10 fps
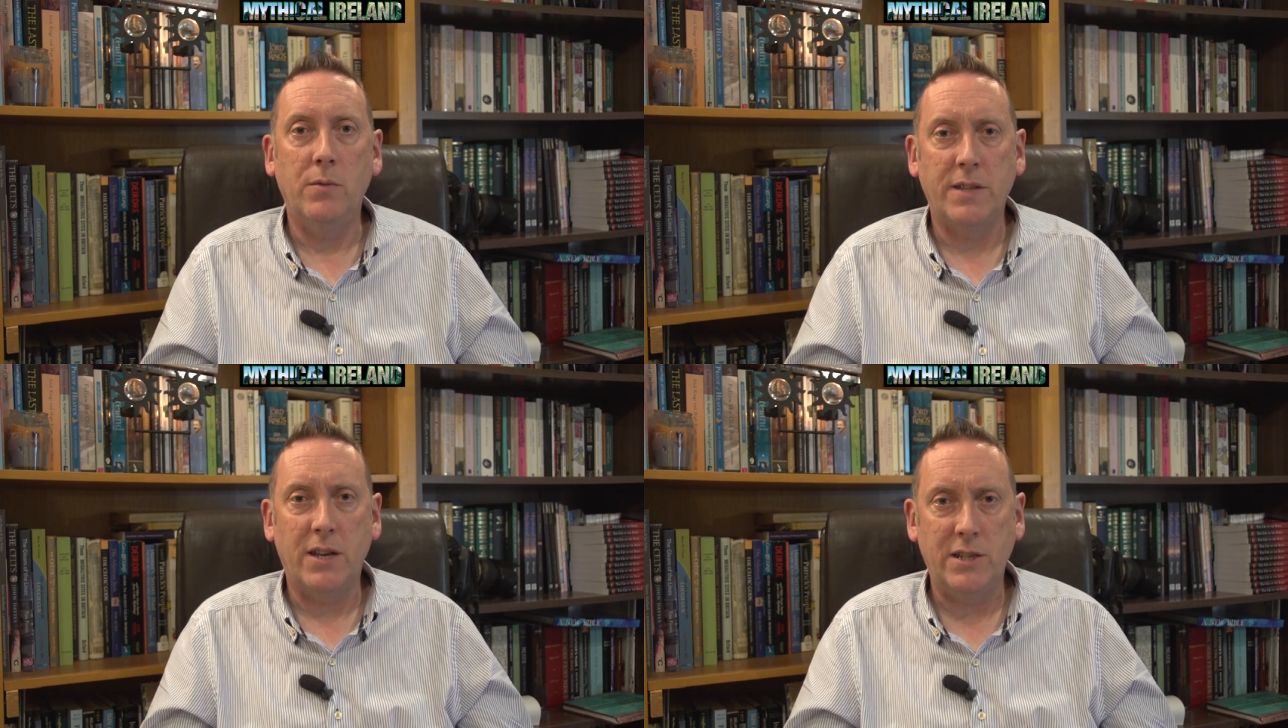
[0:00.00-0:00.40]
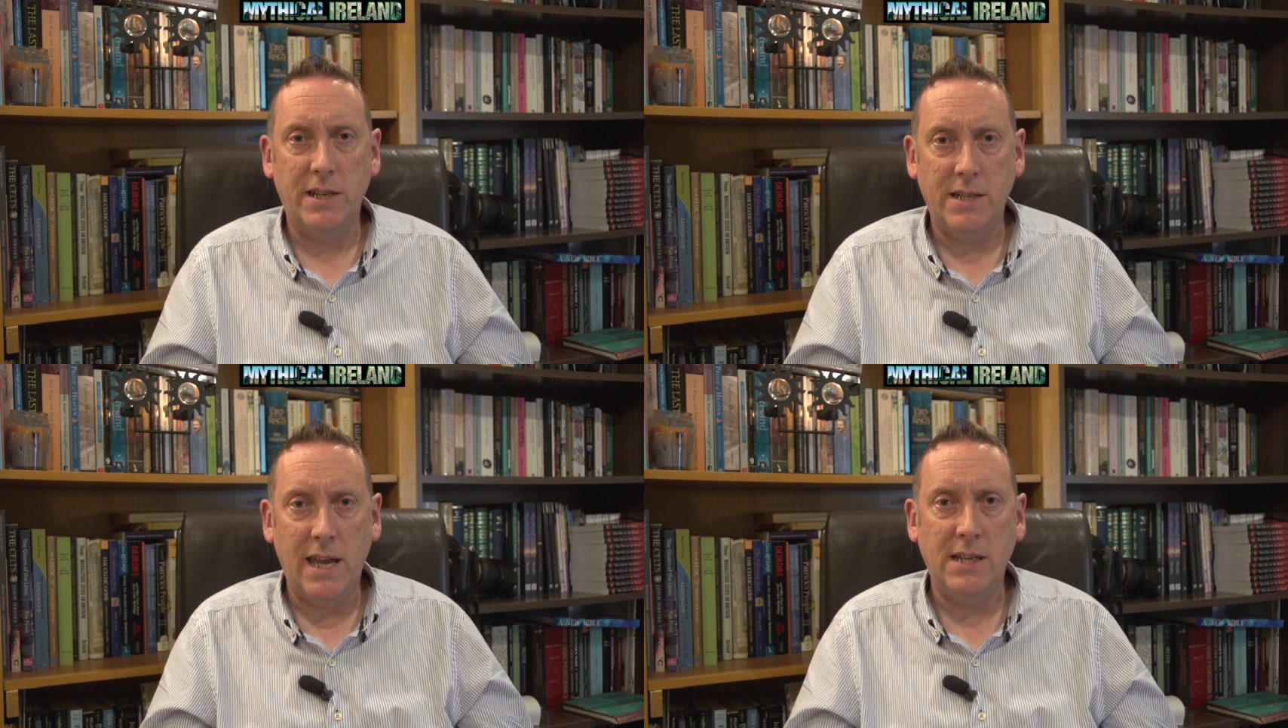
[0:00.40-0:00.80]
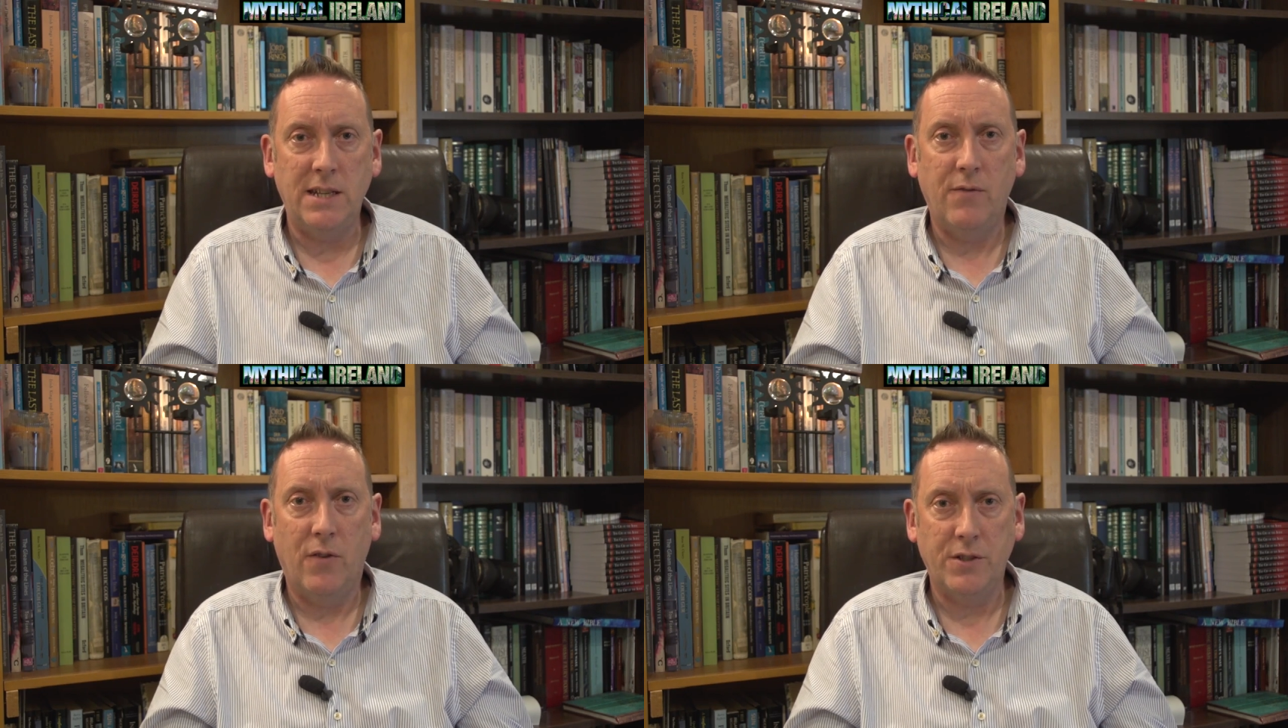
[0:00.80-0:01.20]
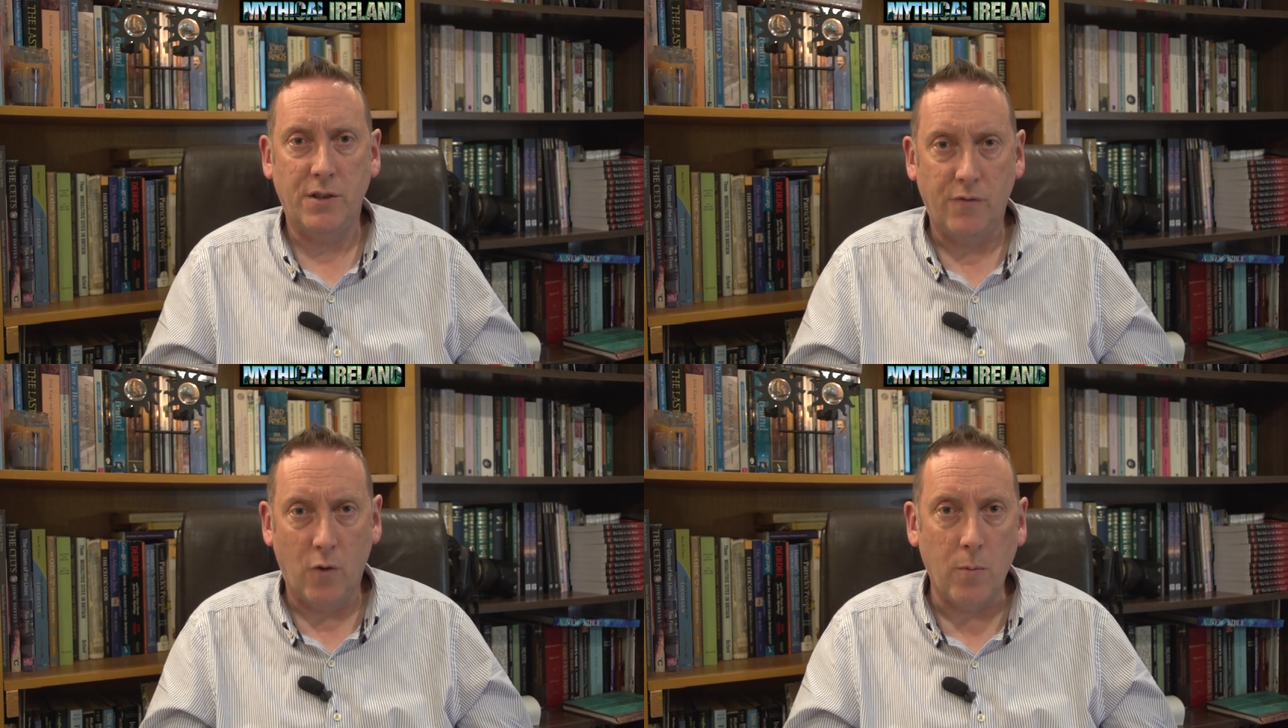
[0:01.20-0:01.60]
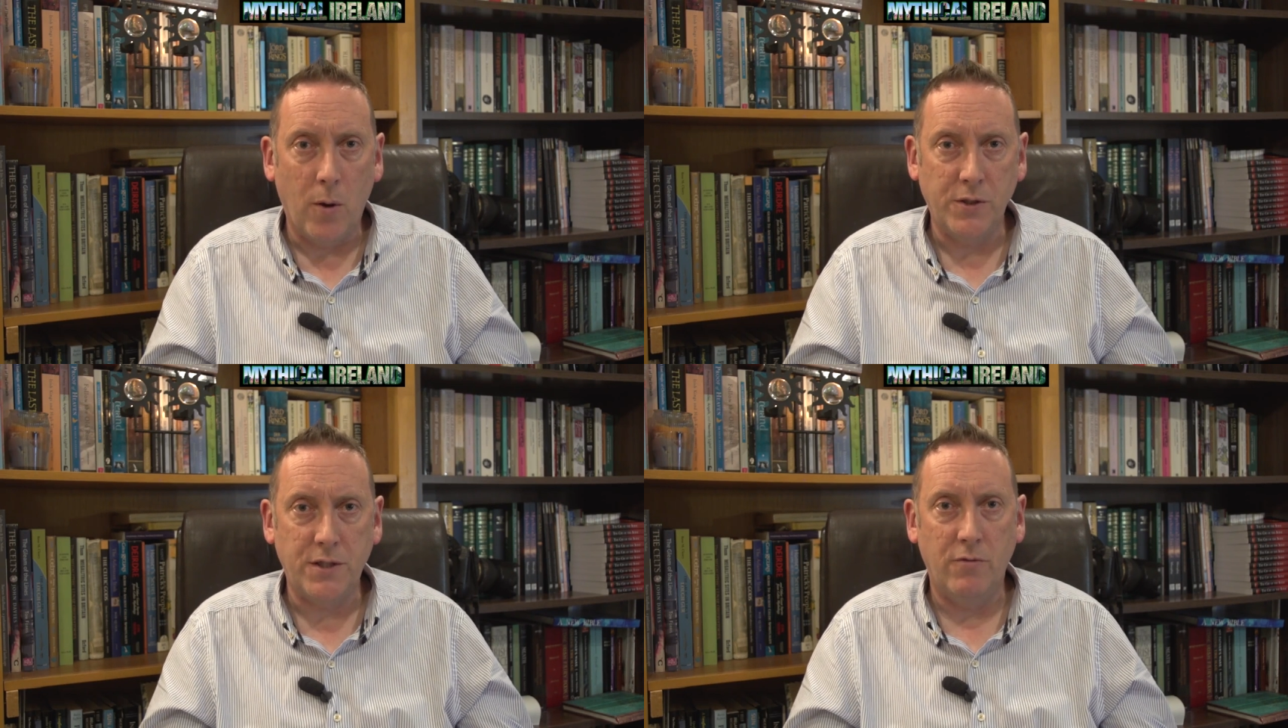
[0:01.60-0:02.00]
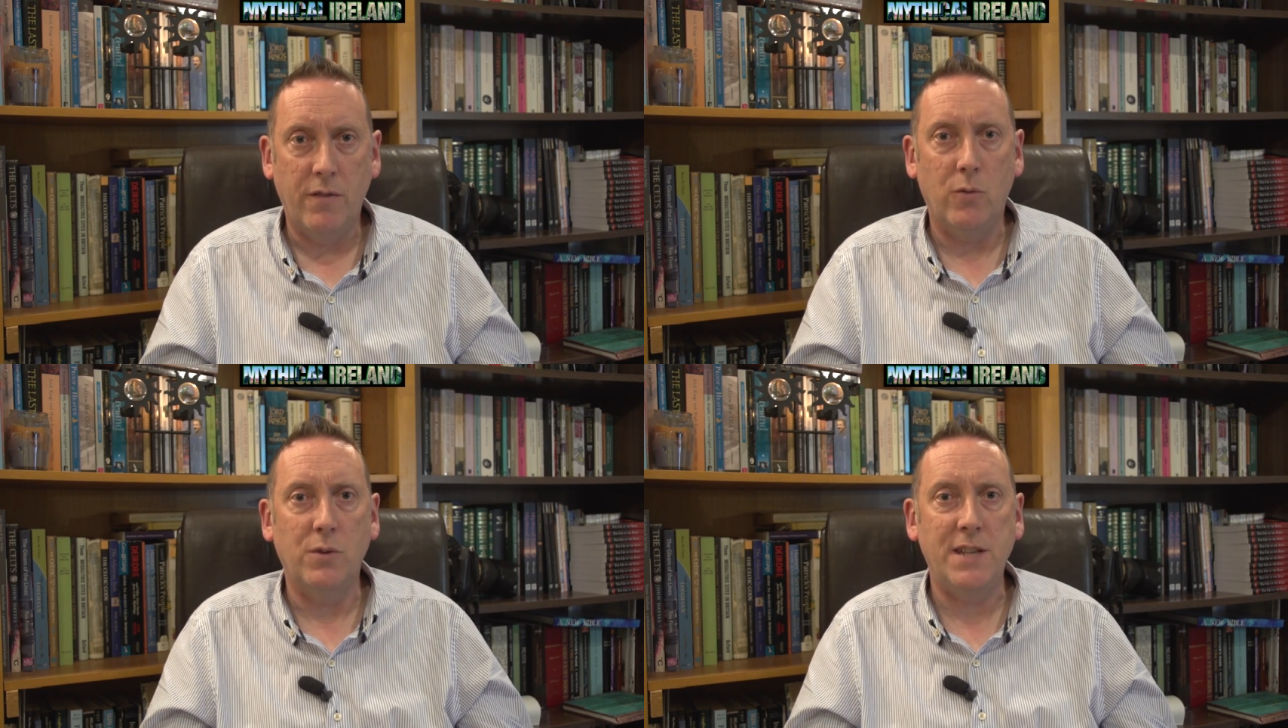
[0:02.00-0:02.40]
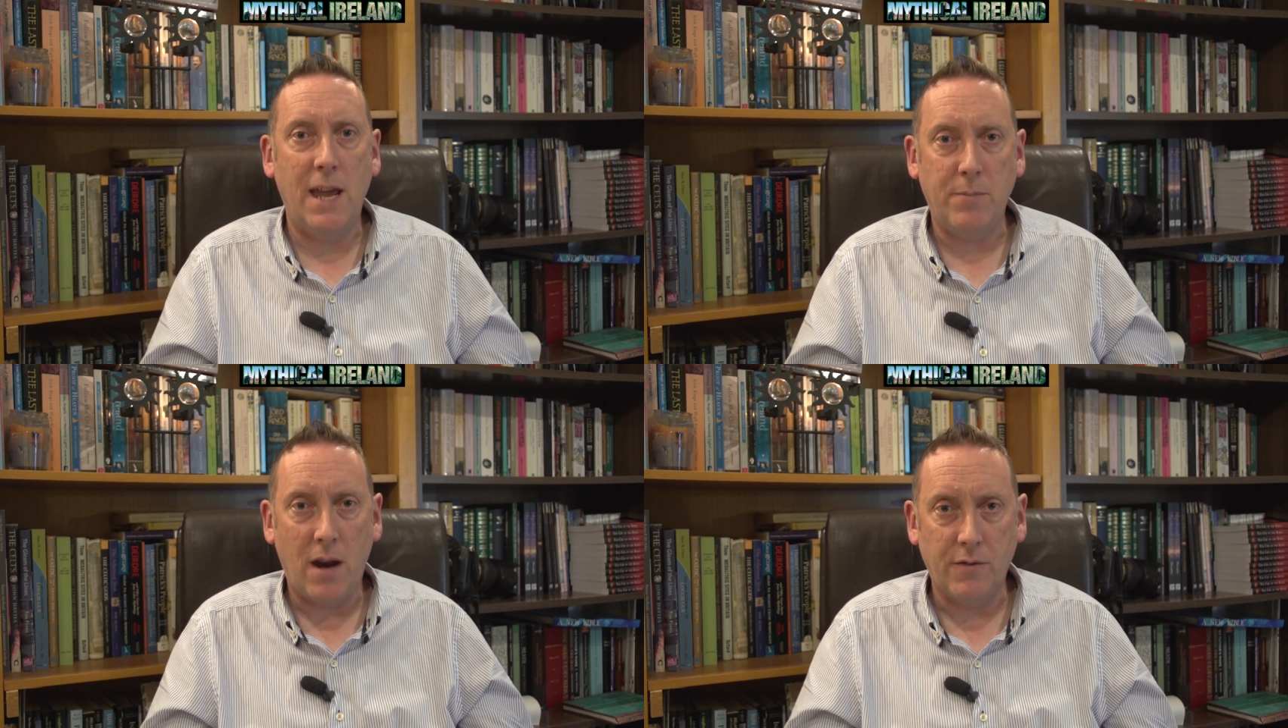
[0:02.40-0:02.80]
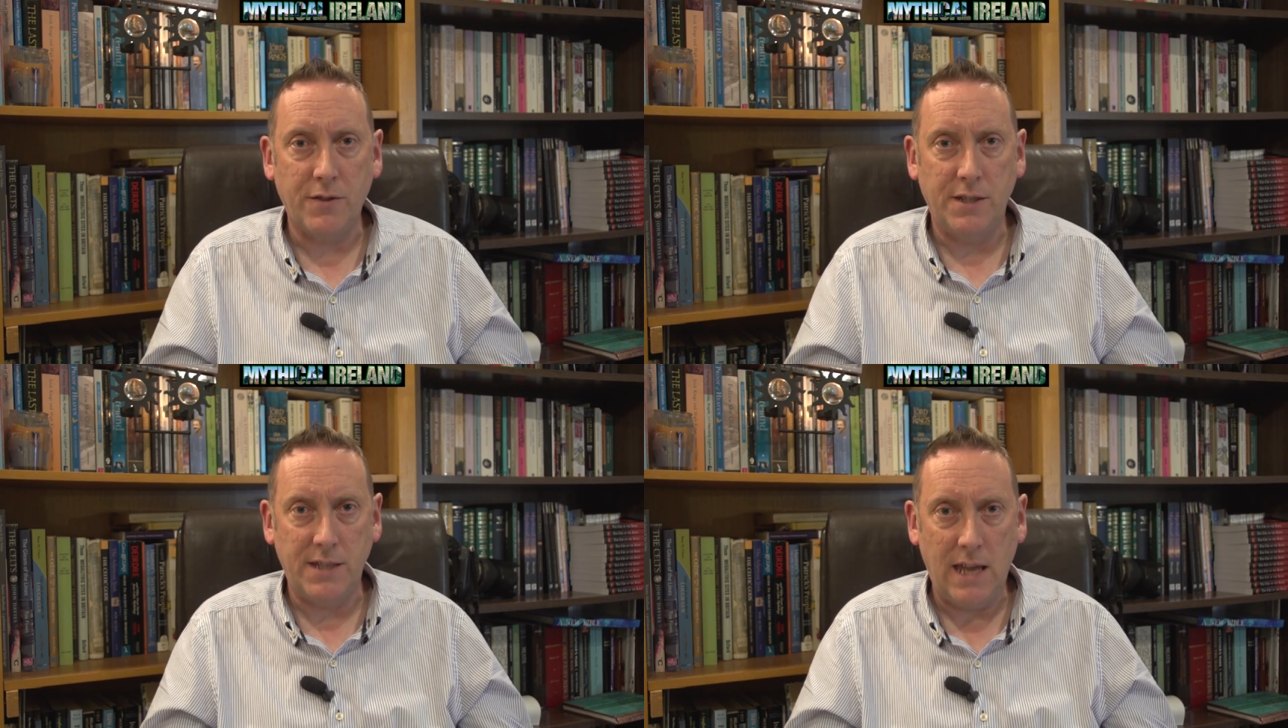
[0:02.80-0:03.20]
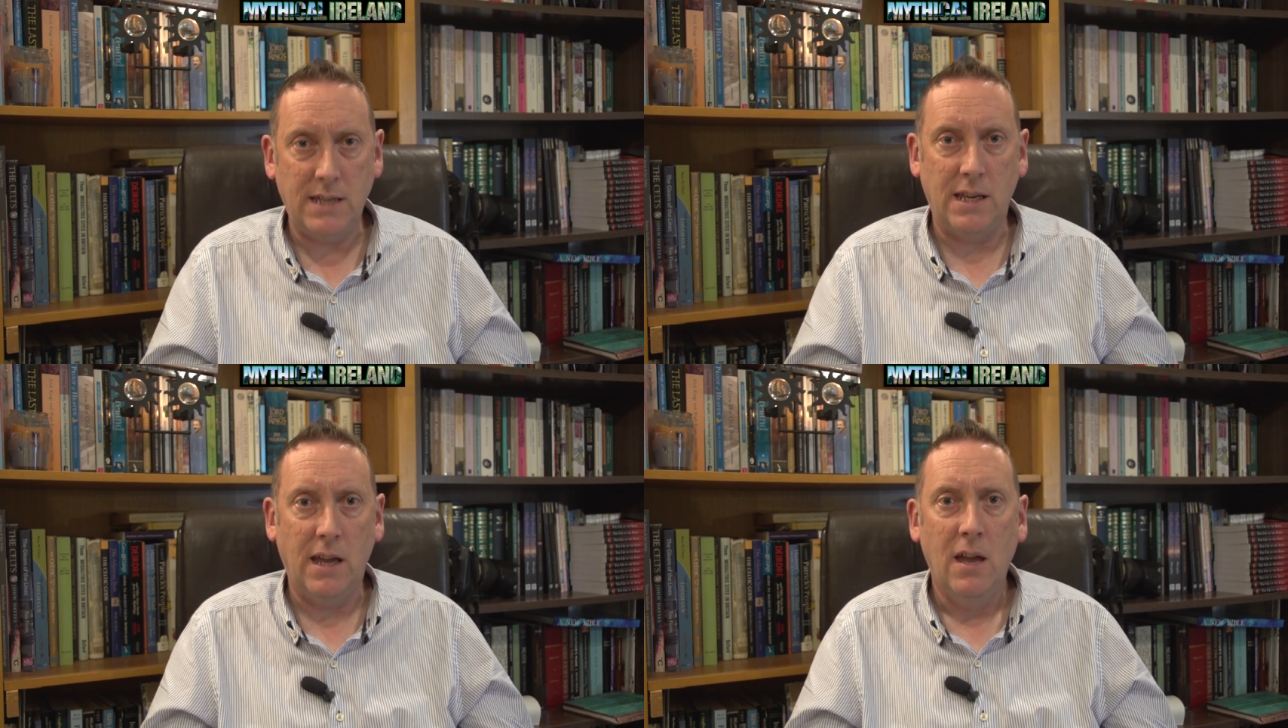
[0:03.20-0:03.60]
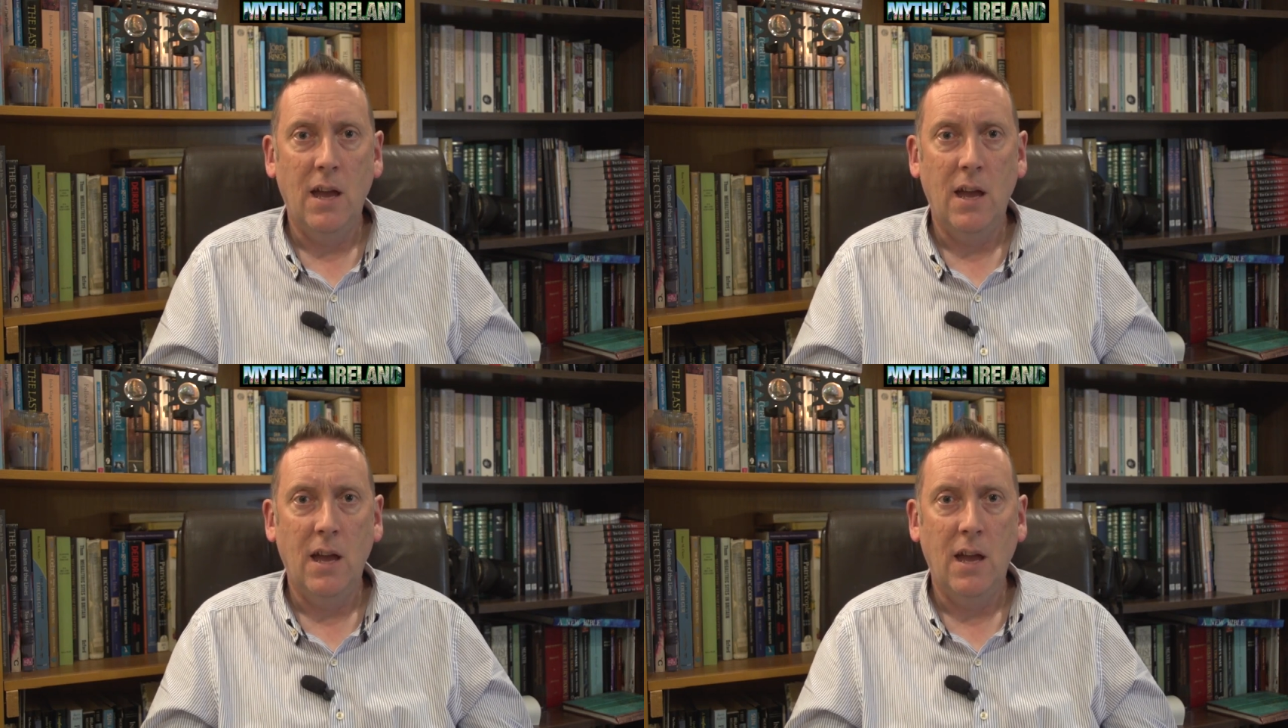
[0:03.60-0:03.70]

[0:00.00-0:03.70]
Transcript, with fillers: was actually a deity first and foremost. The river was named after the deity.